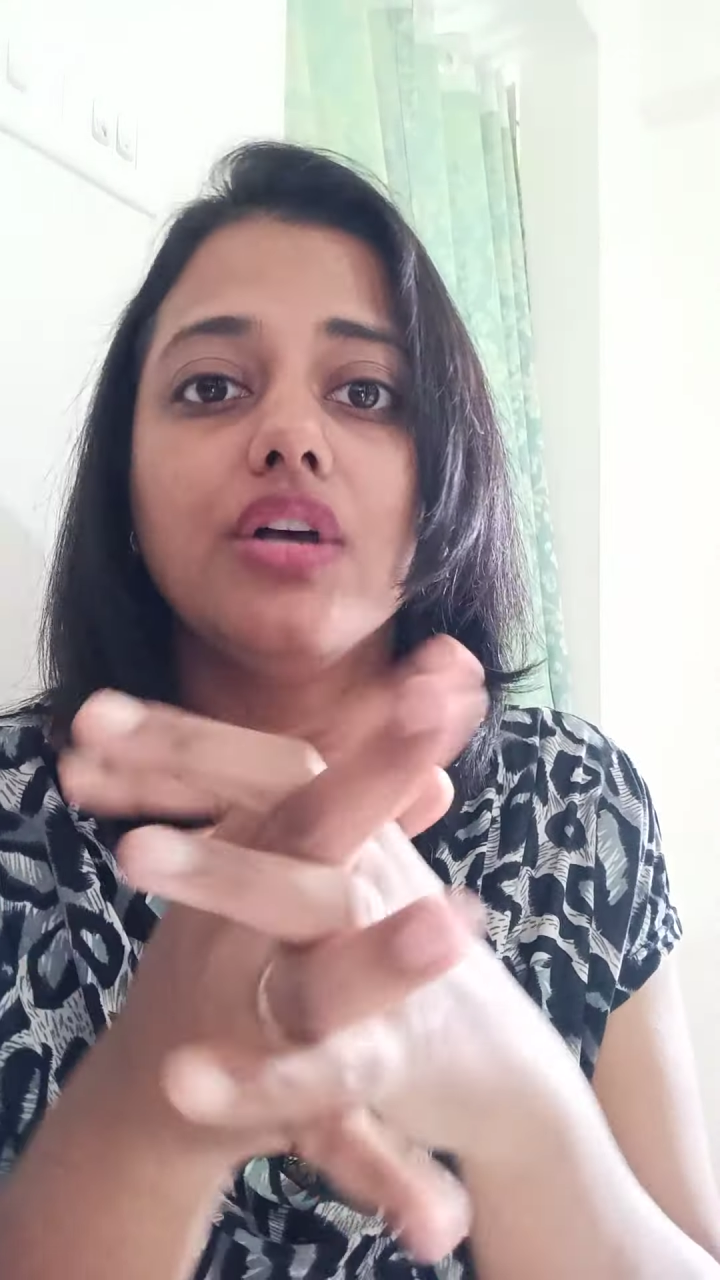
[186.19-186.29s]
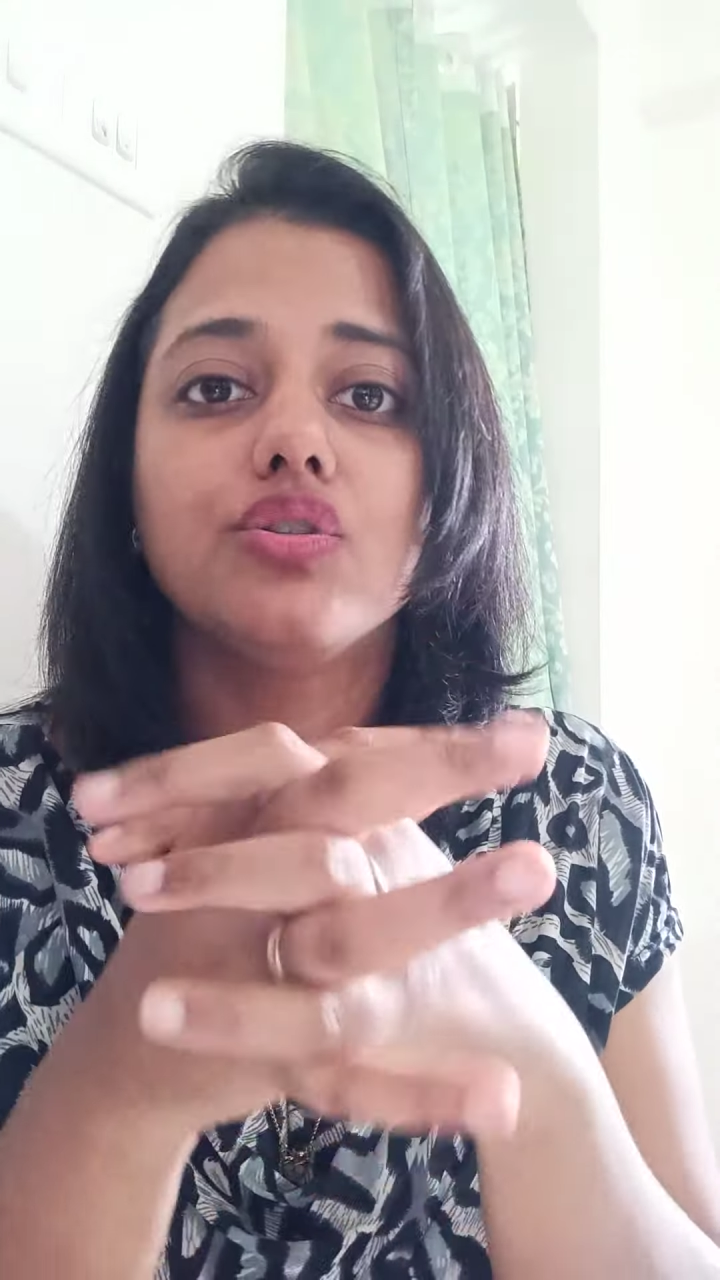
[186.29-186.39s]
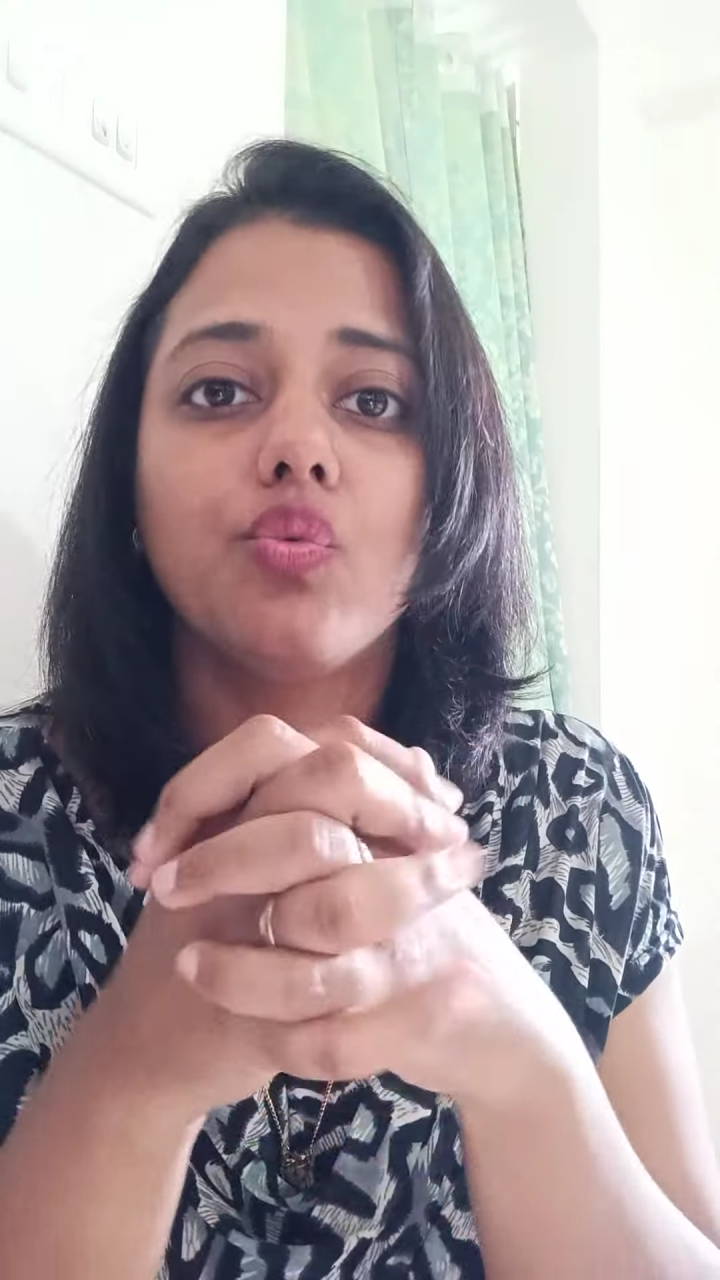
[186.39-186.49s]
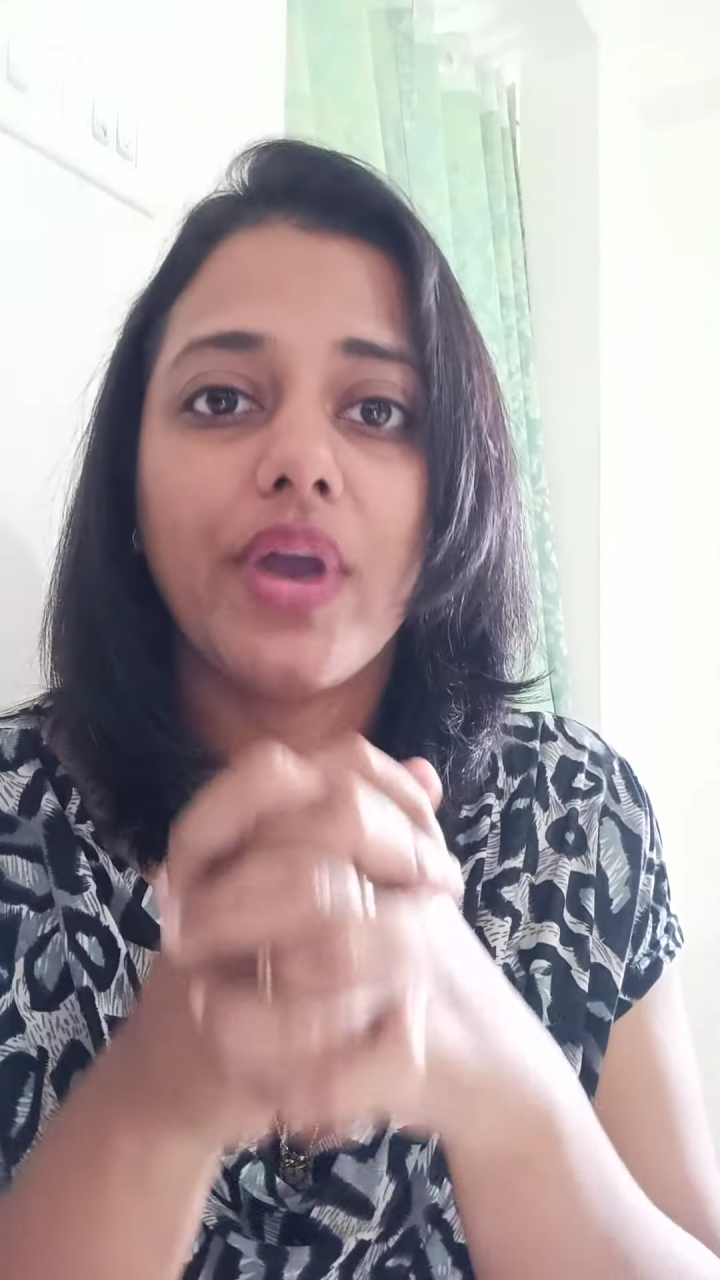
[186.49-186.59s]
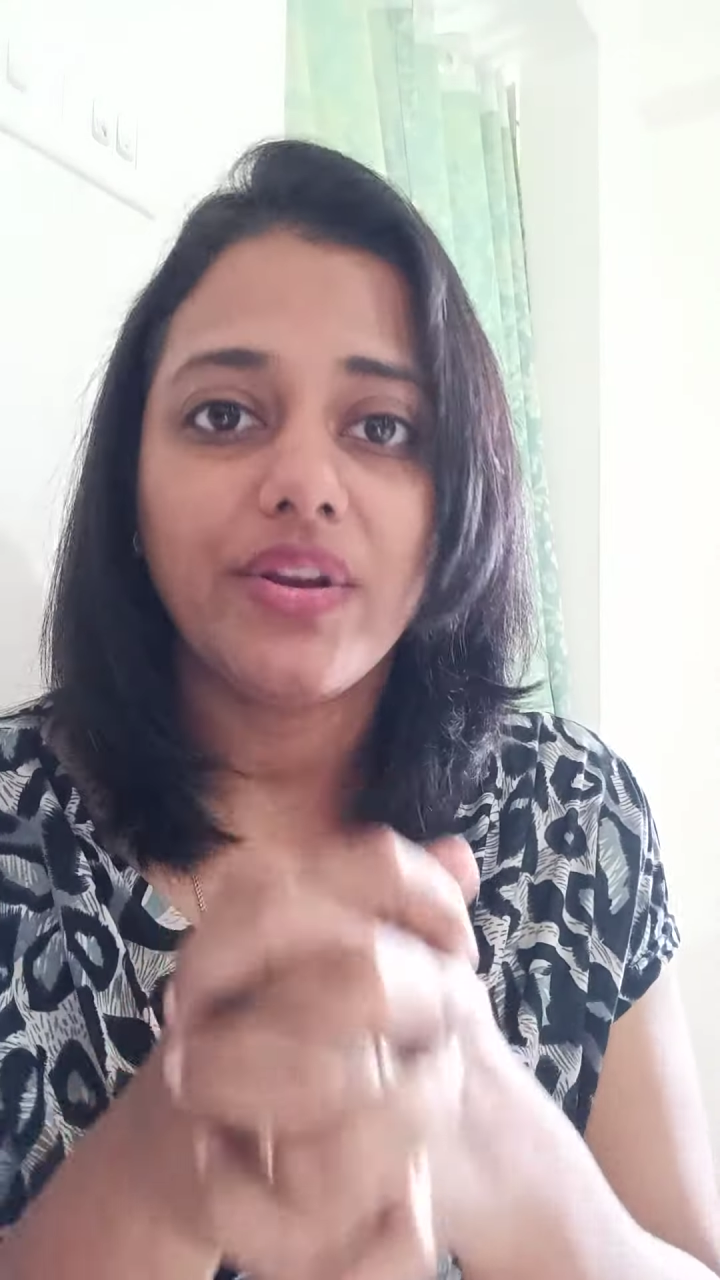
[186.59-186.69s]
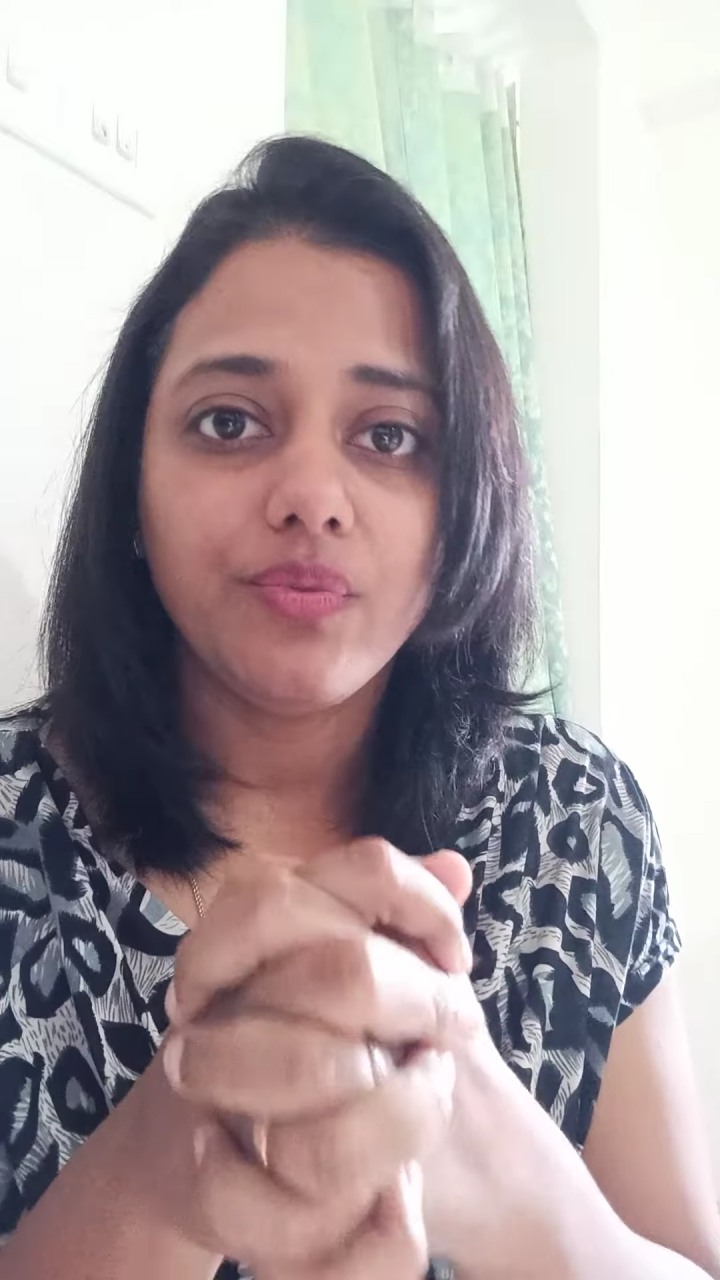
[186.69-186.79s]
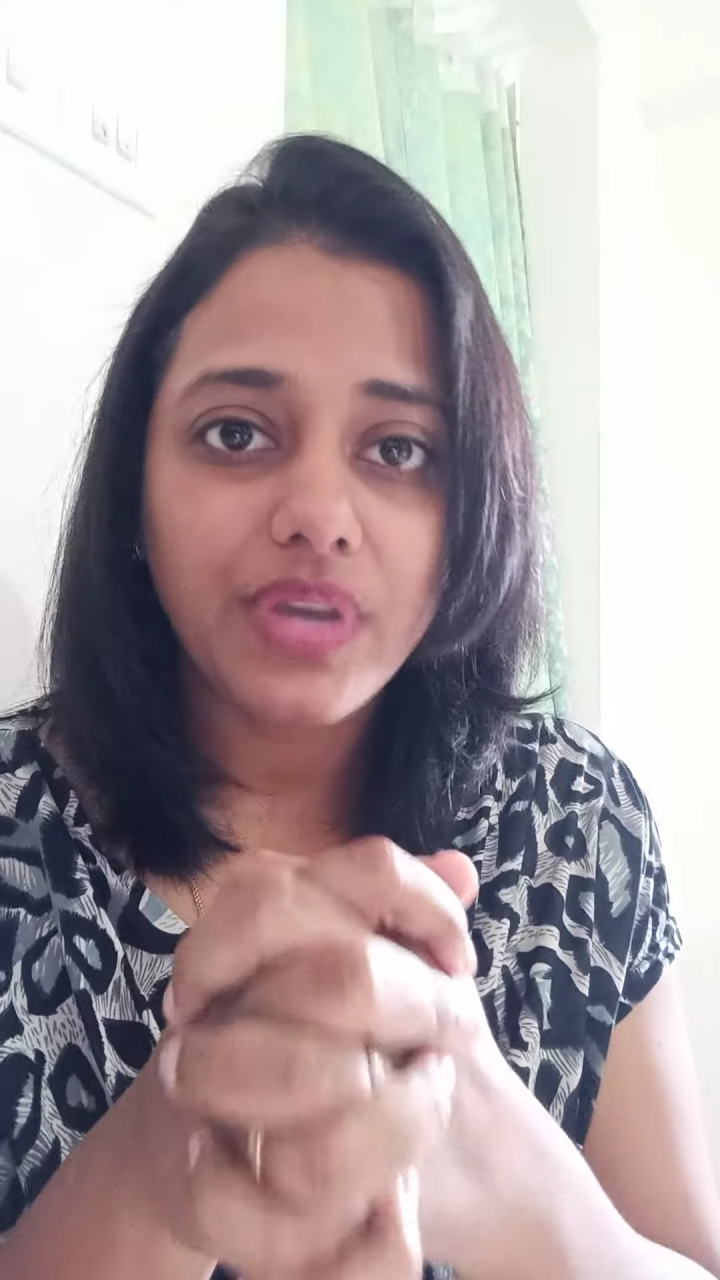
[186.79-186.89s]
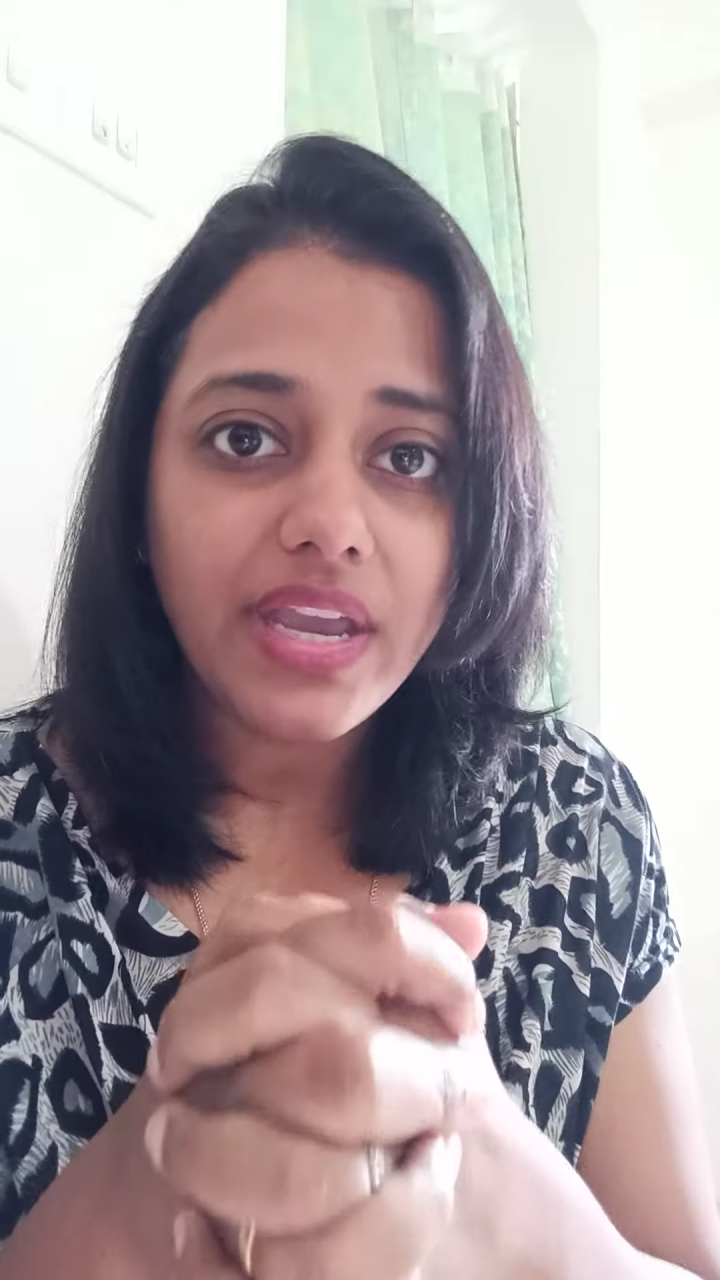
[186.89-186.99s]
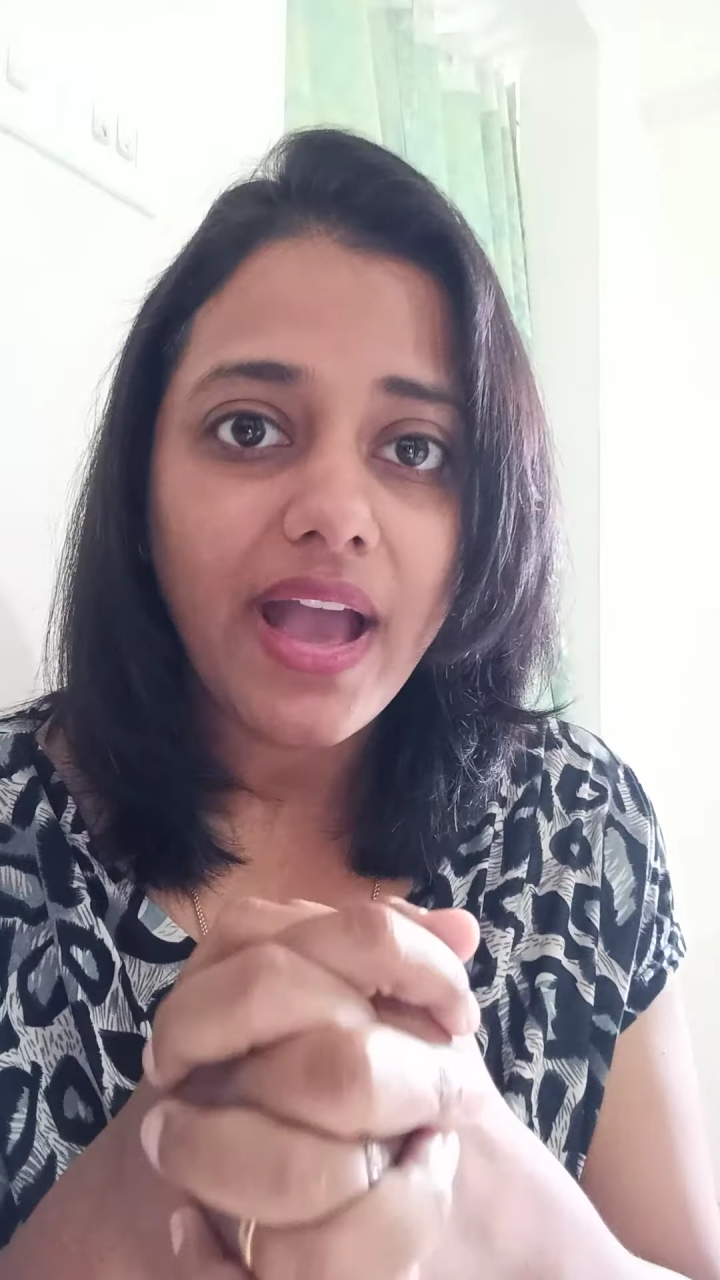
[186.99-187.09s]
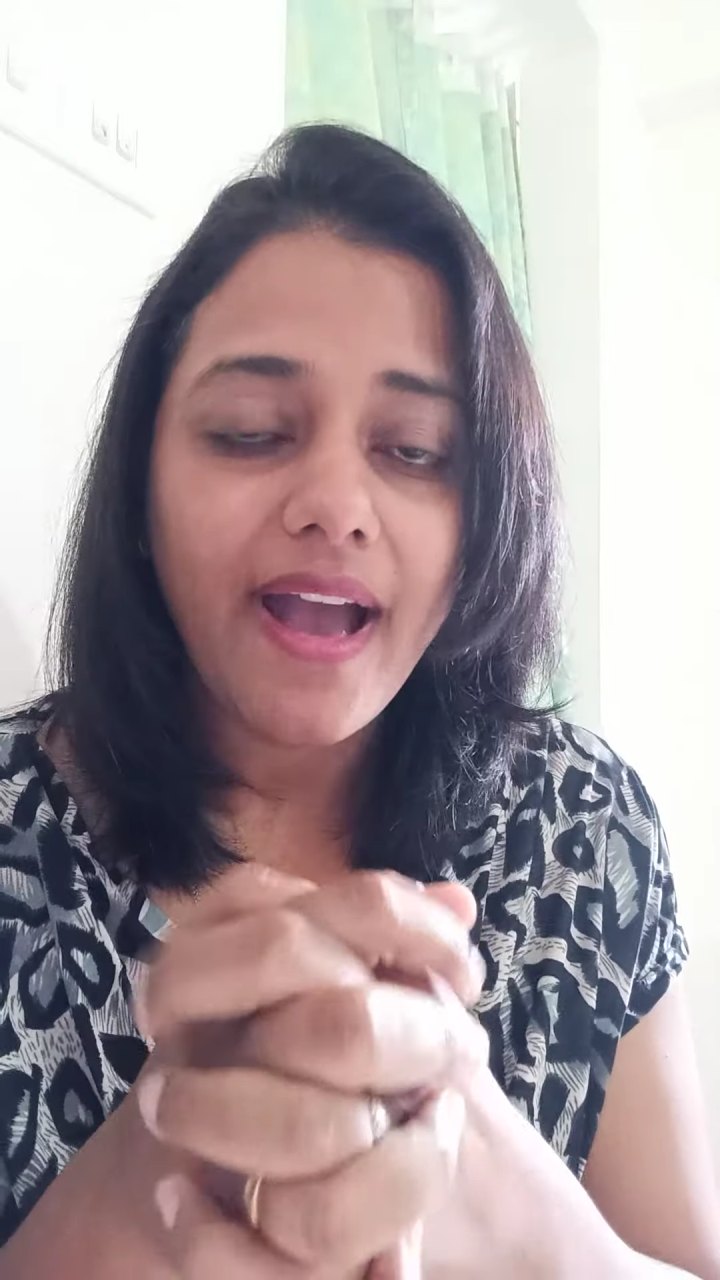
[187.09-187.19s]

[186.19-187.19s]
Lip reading: So when we